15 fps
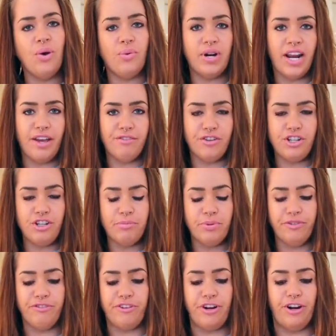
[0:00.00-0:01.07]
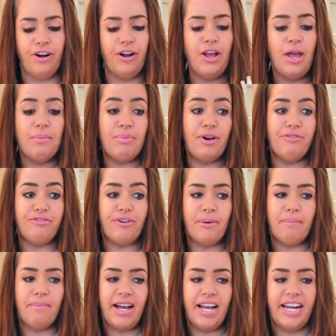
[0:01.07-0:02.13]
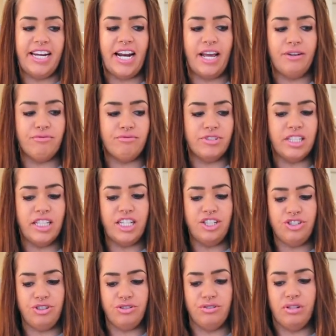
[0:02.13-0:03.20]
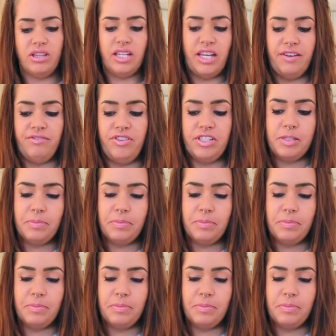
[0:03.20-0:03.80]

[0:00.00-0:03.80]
whatever you prefer, but for mine, I really do love the